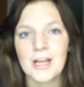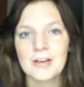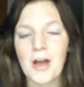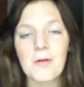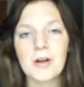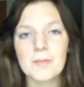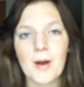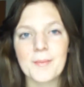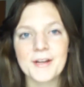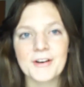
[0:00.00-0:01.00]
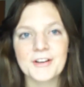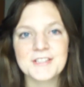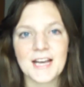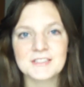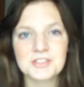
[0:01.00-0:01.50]
not worry about my
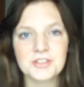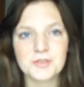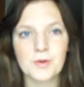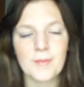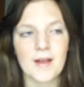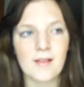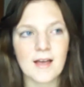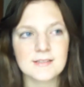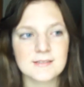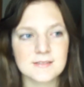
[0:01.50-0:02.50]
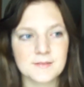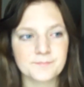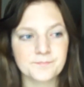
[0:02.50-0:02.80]
contacts and just wear my glasses.